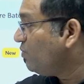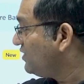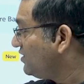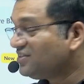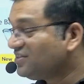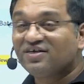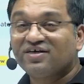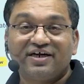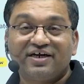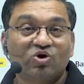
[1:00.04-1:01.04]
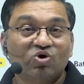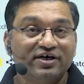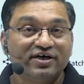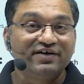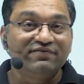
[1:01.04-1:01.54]
batches. These are the
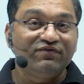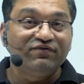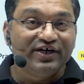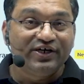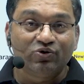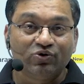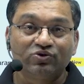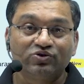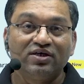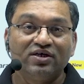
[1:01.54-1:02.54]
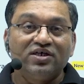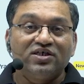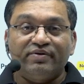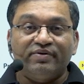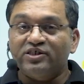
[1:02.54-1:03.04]
recorded videos
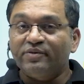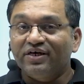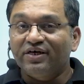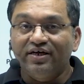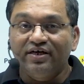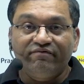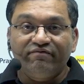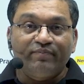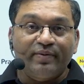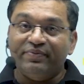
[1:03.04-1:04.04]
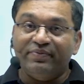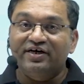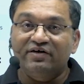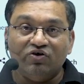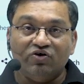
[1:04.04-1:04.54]
specifically
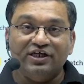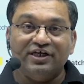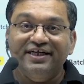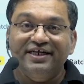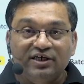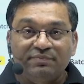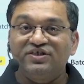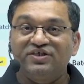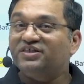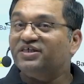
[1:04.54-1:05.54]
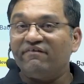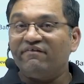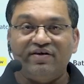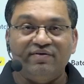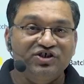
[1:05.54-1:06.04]
prepared for the NEET P G
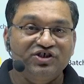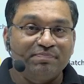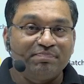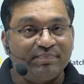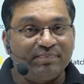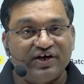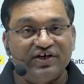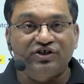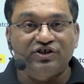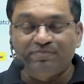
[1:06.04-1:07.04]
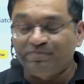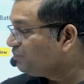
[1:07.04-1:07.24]
F M G preparation.